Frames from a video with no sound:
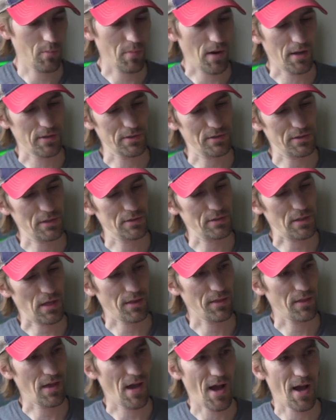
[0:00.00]
record buttons,
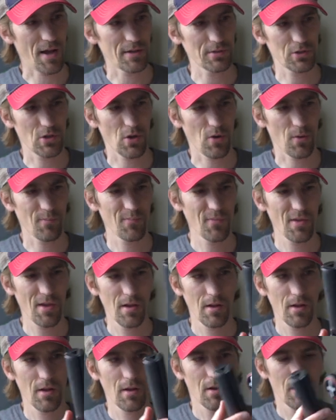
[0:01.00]
things like that.
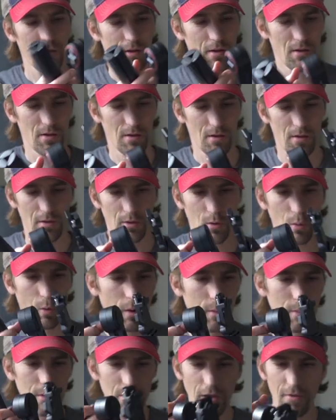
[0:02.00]
So
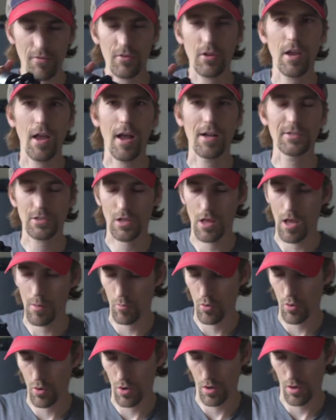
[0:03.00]
the Weebill definitely has
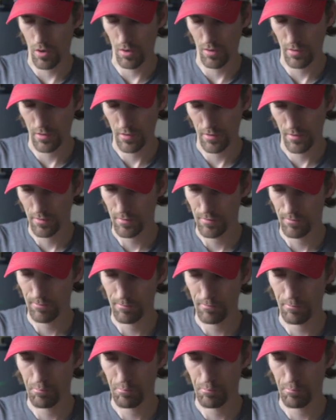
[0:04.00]
a lot more